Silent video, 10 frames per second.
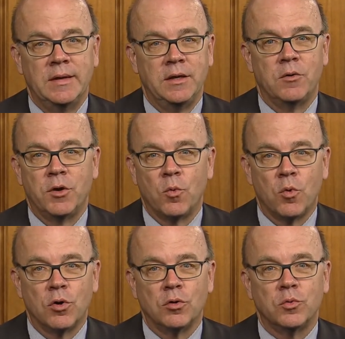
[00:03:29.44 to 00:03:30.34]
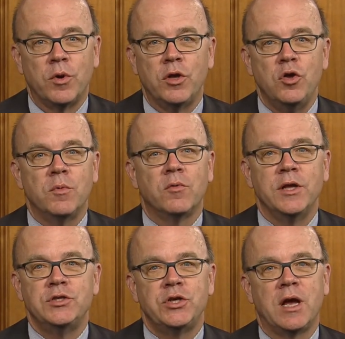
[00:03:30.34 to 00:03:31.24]
You know, in a world where human
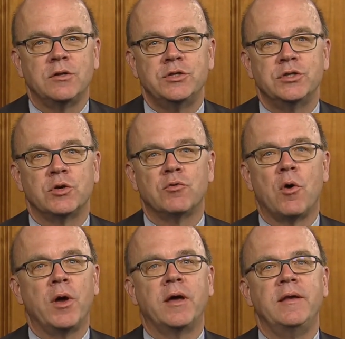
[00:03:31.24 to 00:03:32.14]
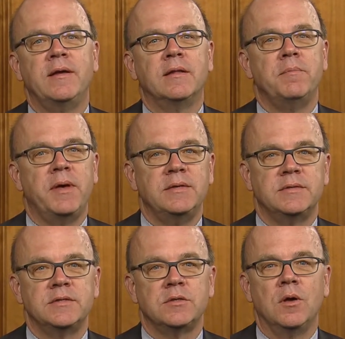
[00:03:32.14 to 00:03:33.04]
rights challenges are growing on a daily
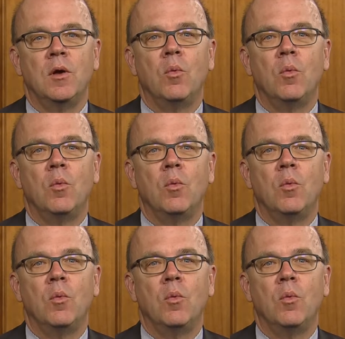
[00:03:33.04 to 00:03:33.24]
basis,